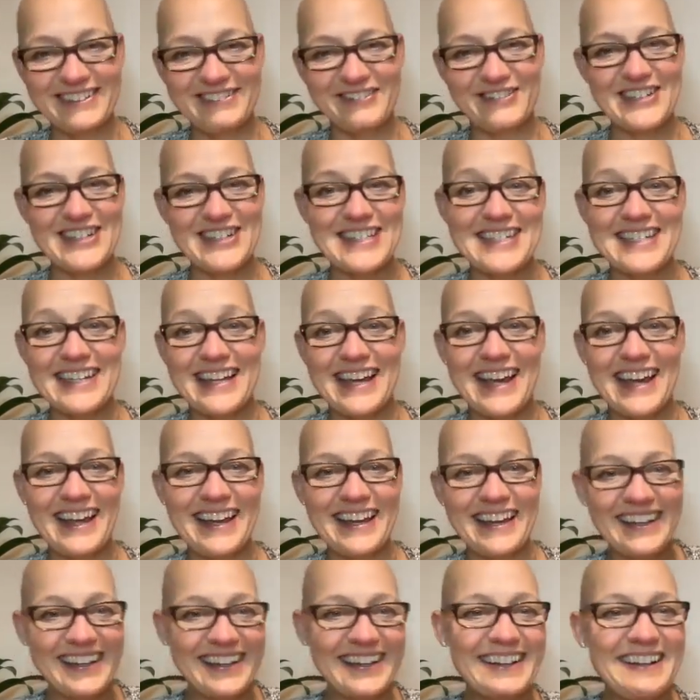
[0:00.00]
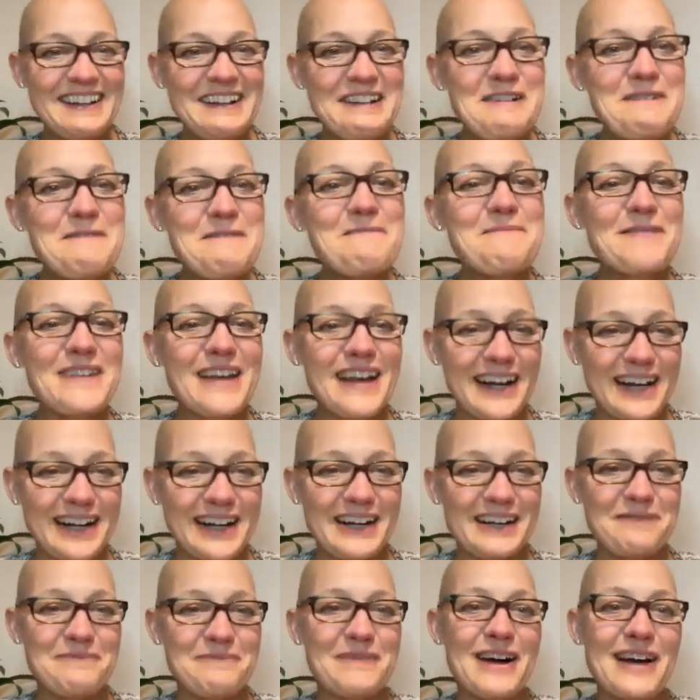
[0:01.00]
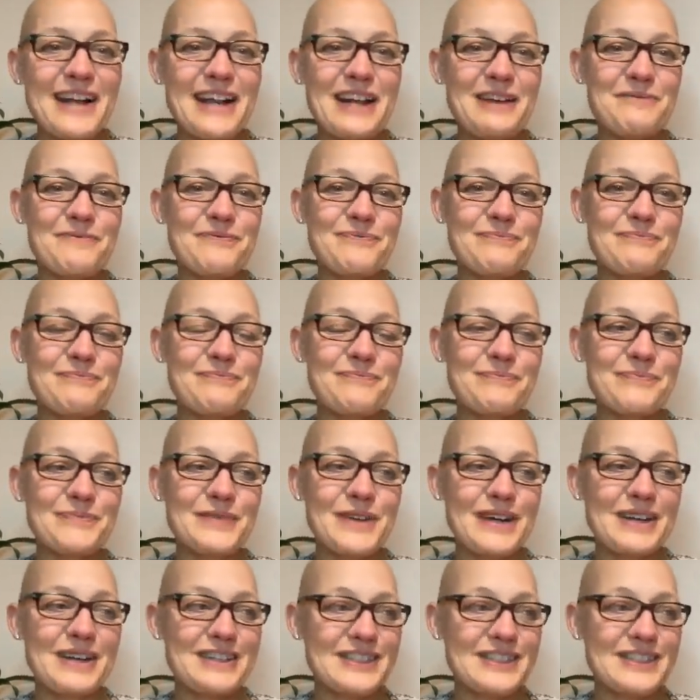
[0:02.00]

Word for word: for today. Um, and I, uh,